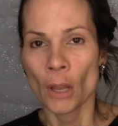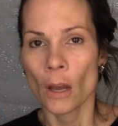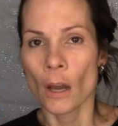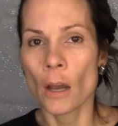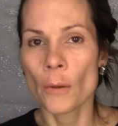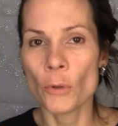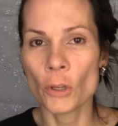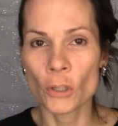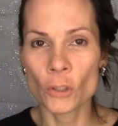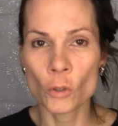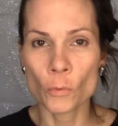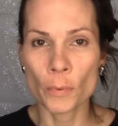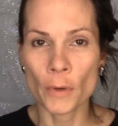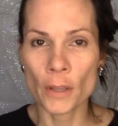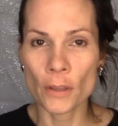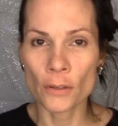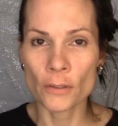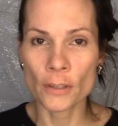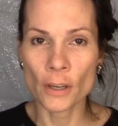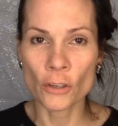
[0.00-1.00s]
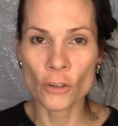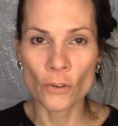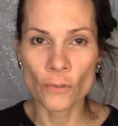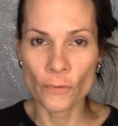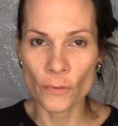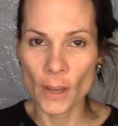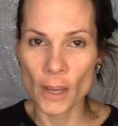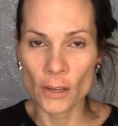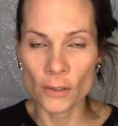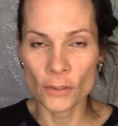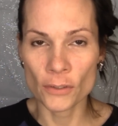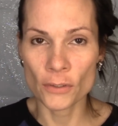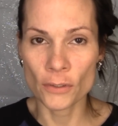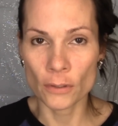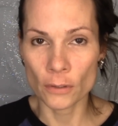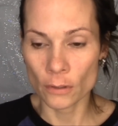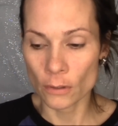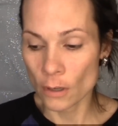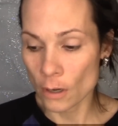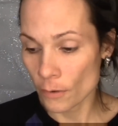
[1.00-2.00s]
Um, you can spray this on your face.
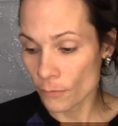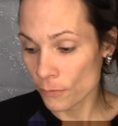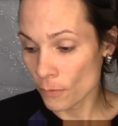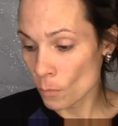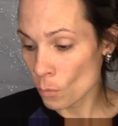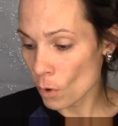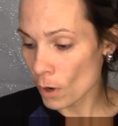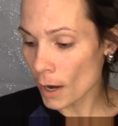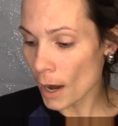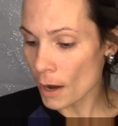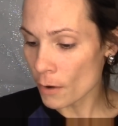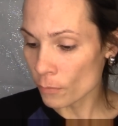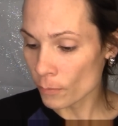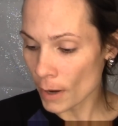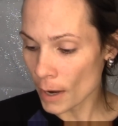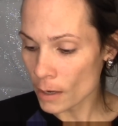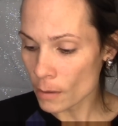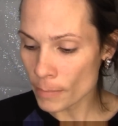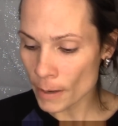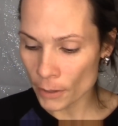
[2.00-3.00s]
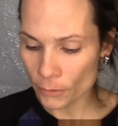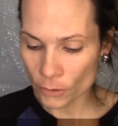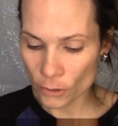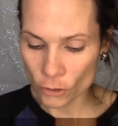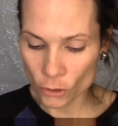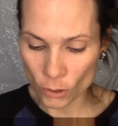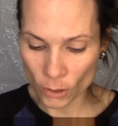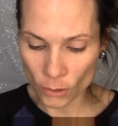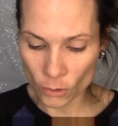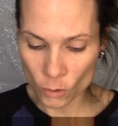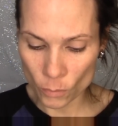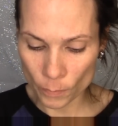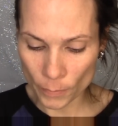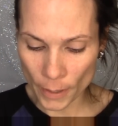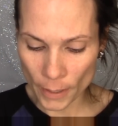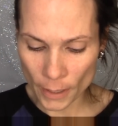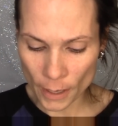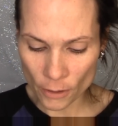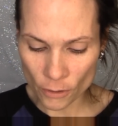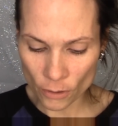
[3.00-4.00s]
Uh, from what I read about this, you can
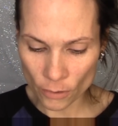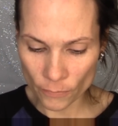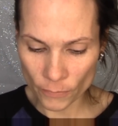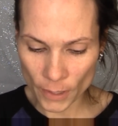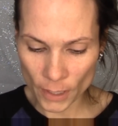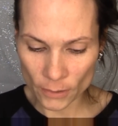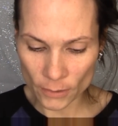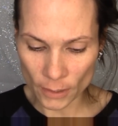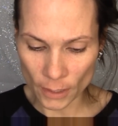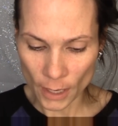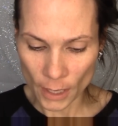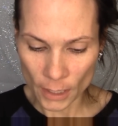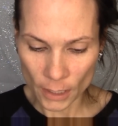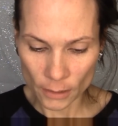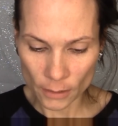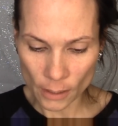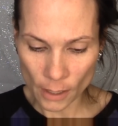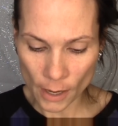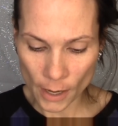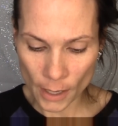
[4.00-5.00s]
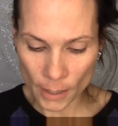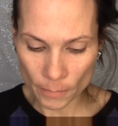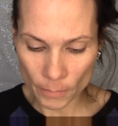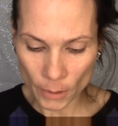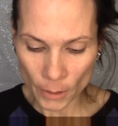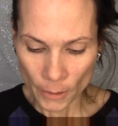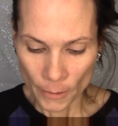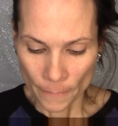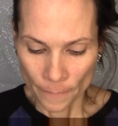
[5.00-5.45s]
spray it on your face at any time.